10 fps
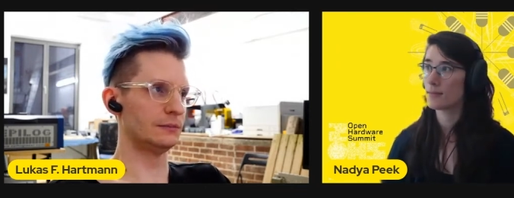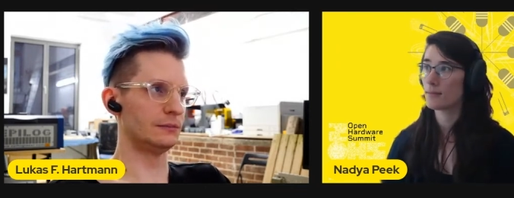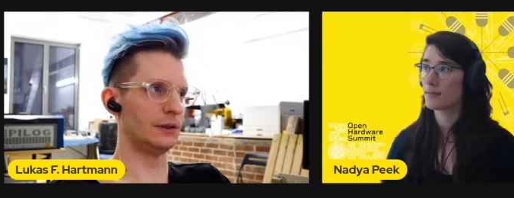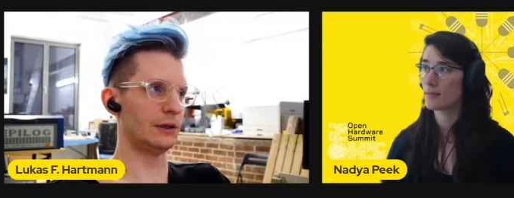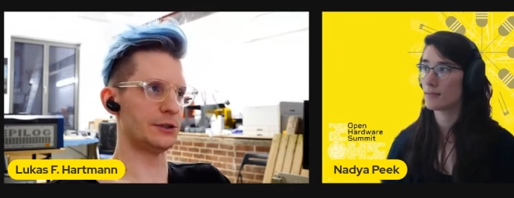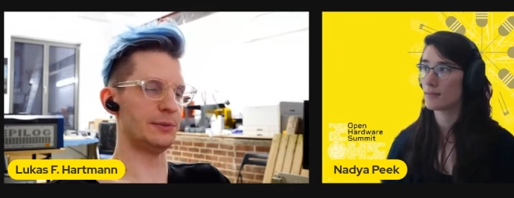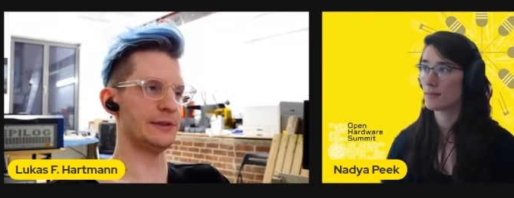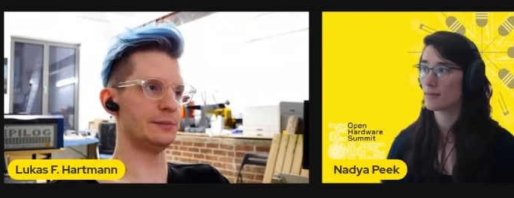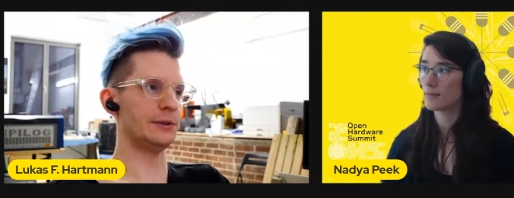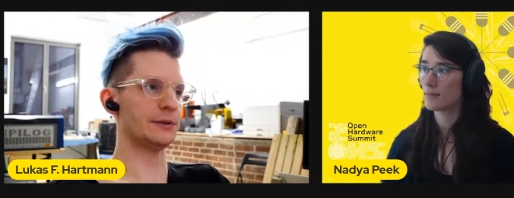Speaker 1: large
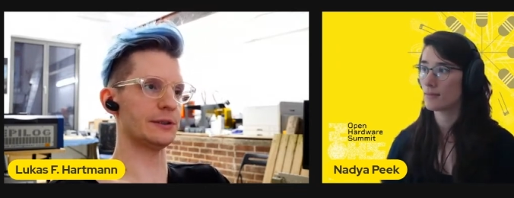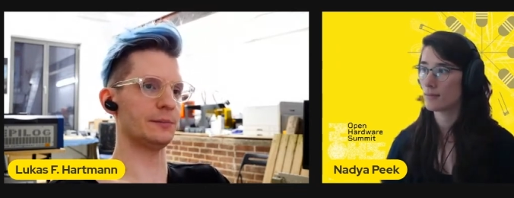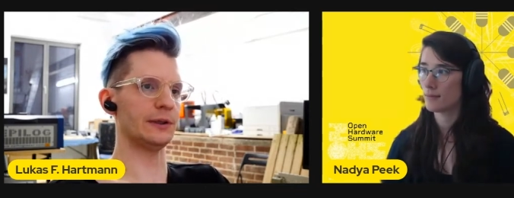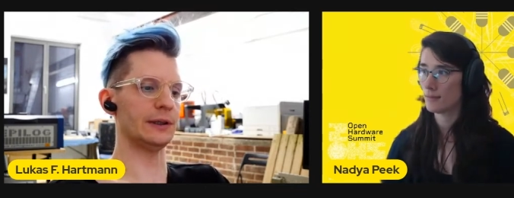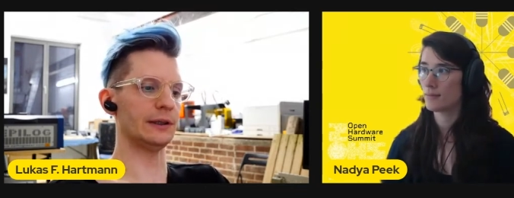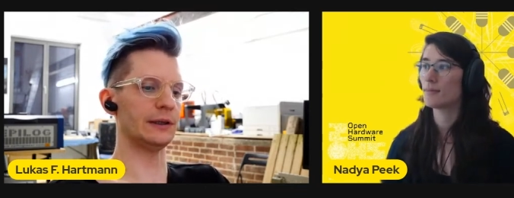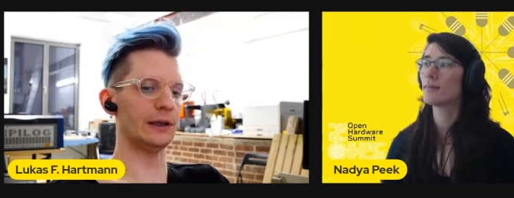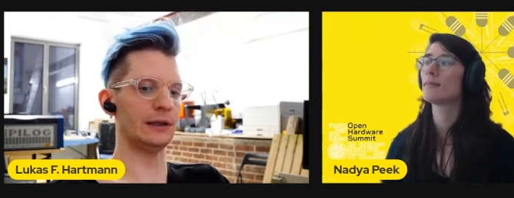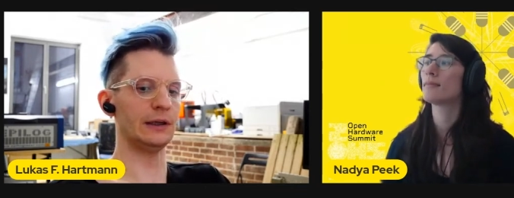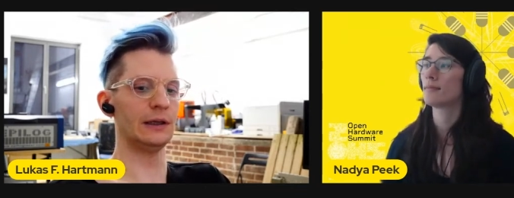PCB or something,
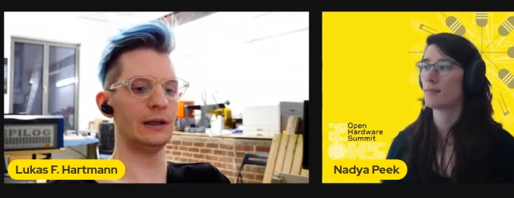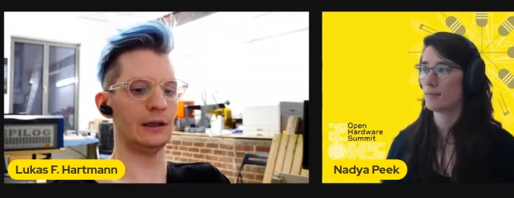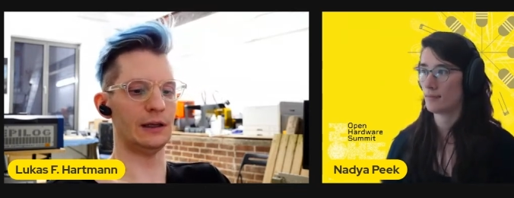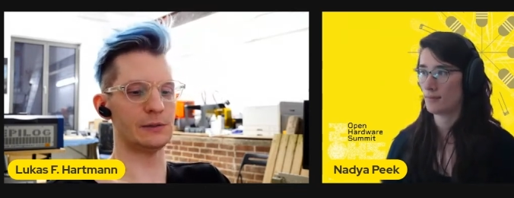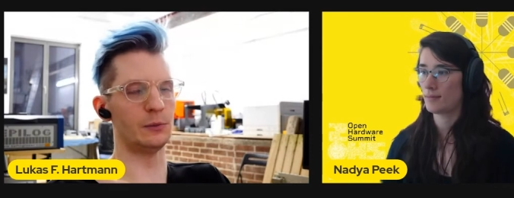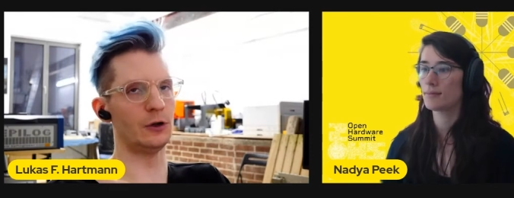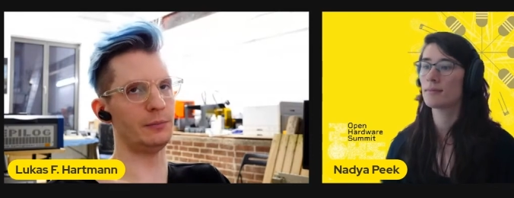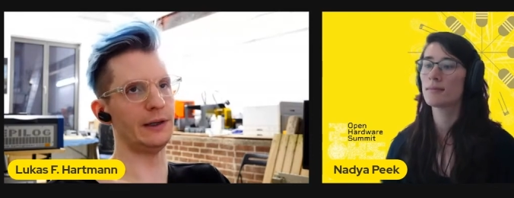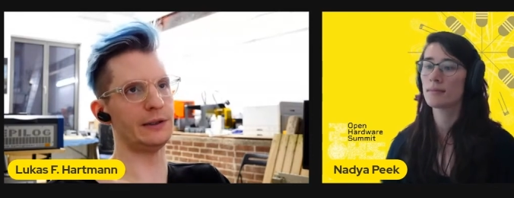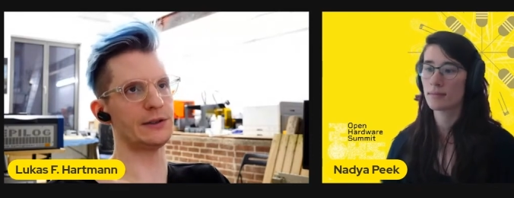then a small
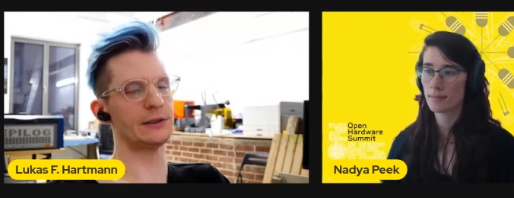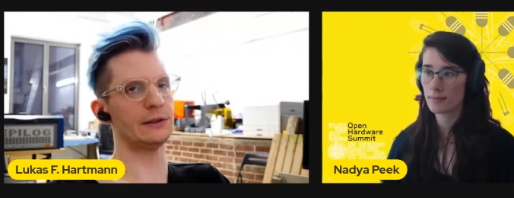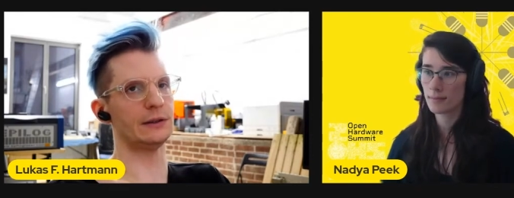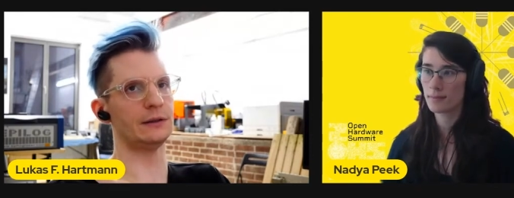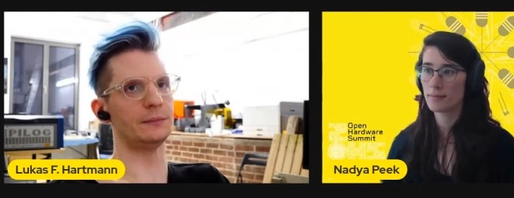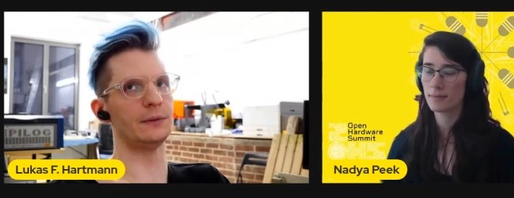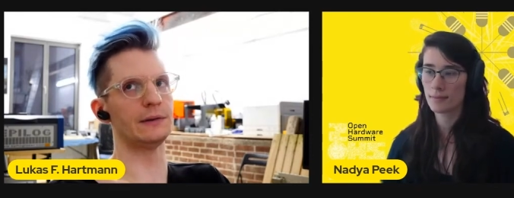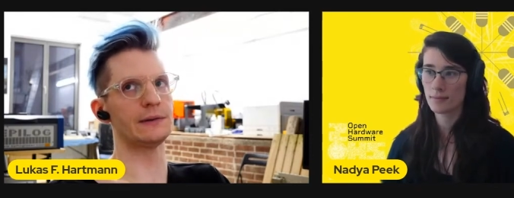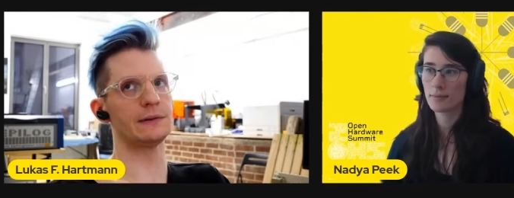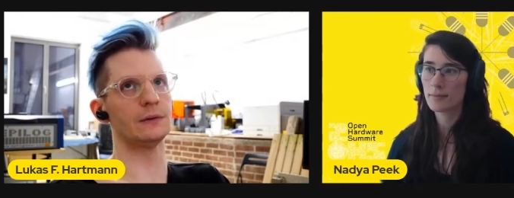batch um,
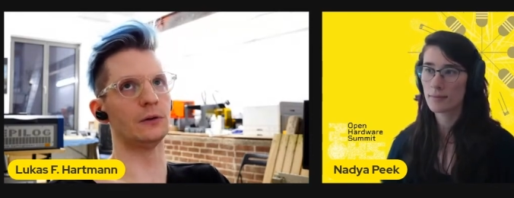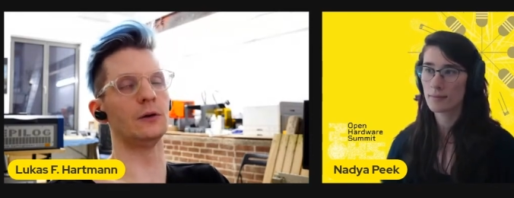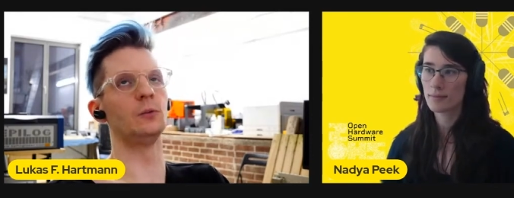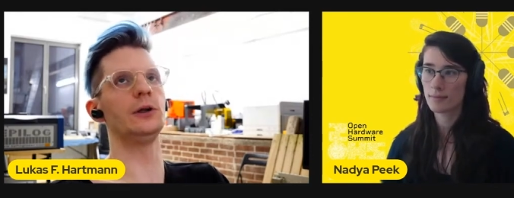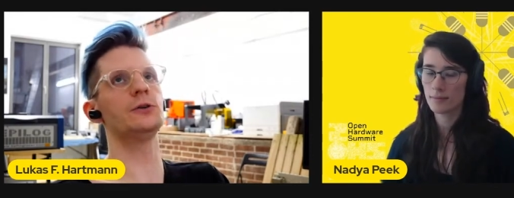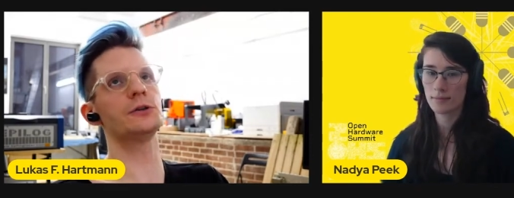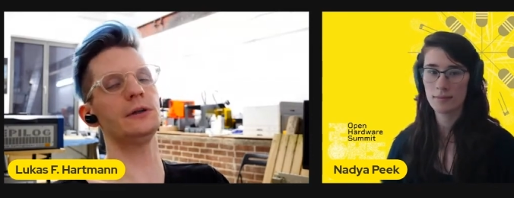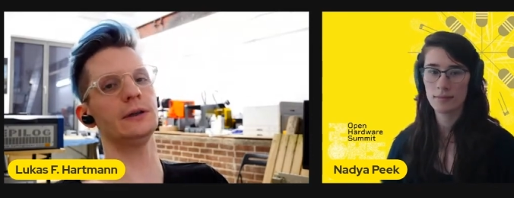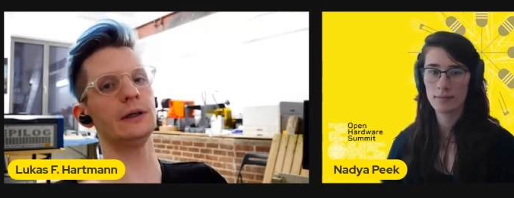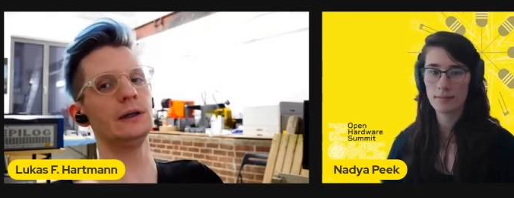is, uh, we
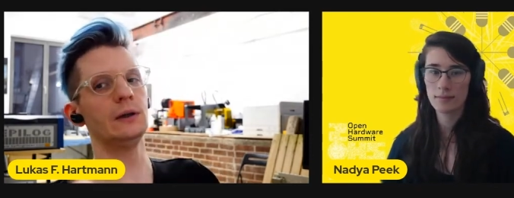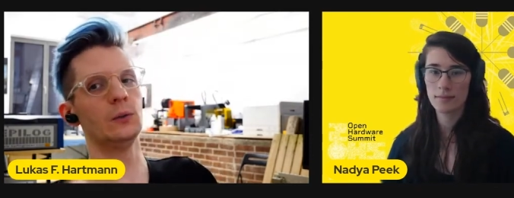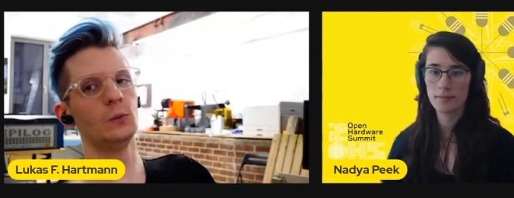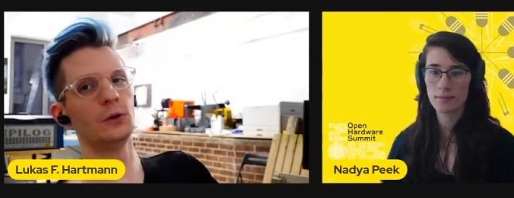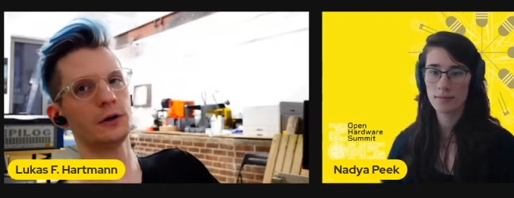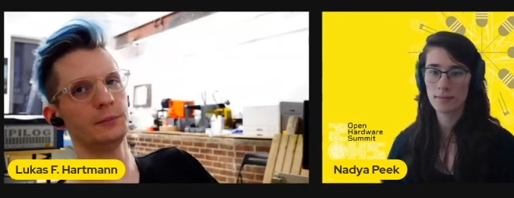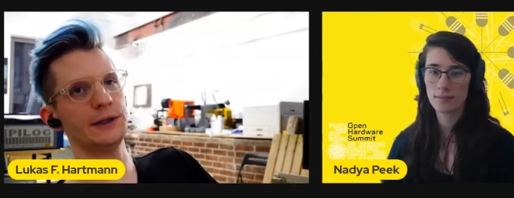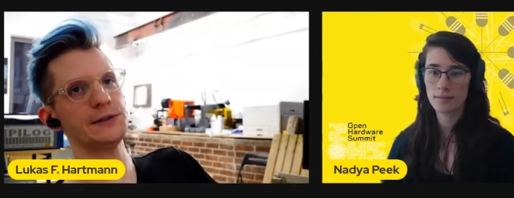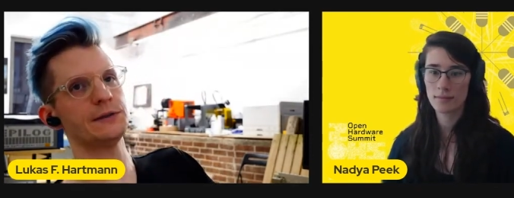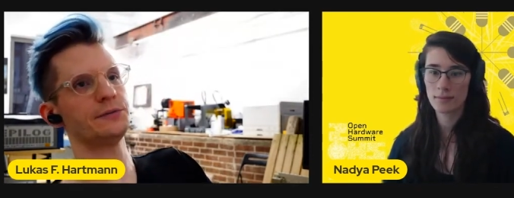usually work in
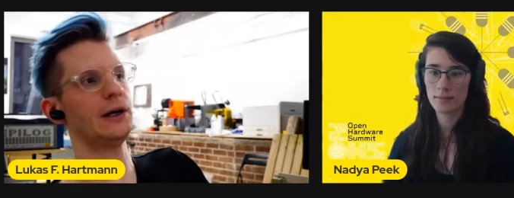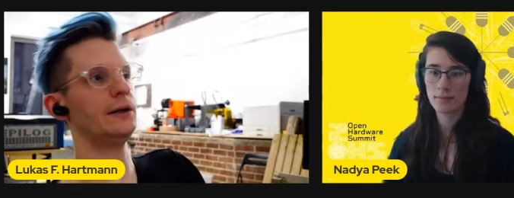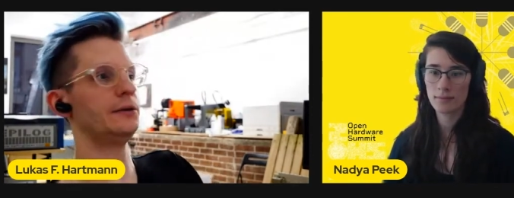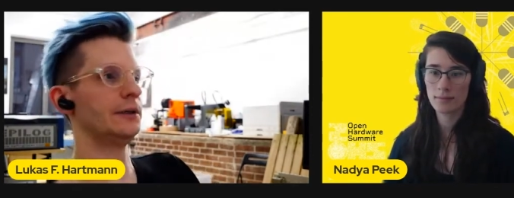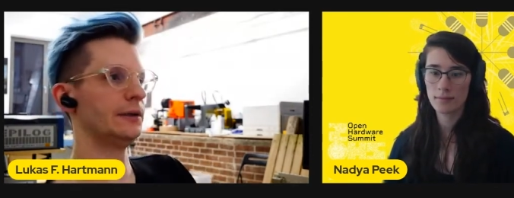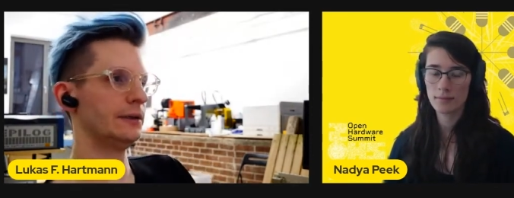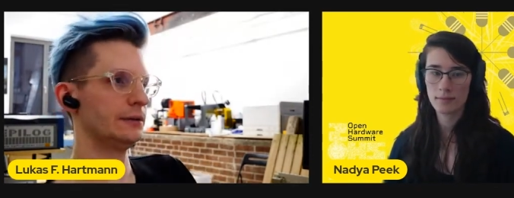batches of 100.